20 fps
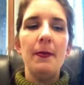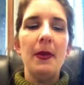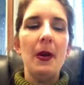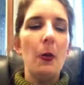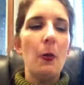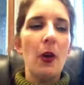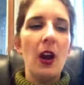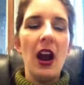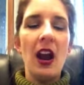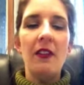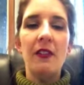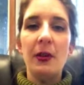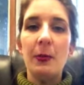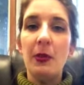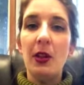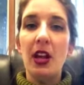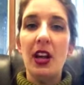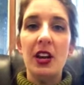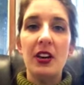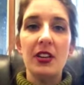where every
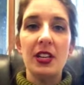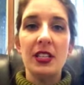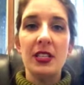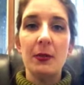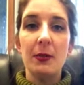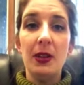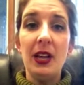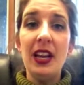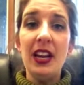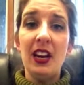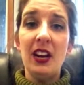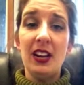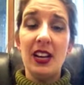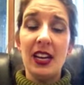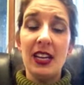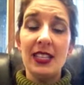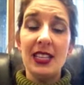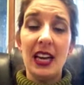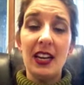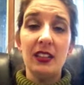player doesn't play on
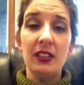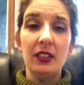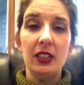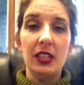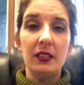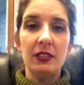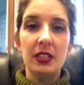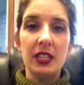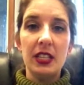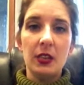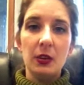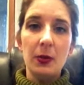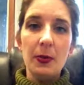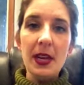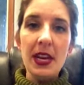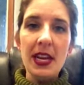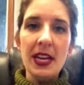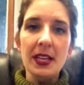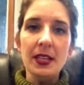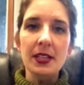exactly on every single
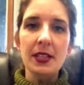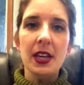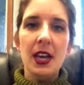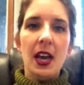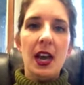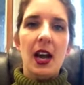piece.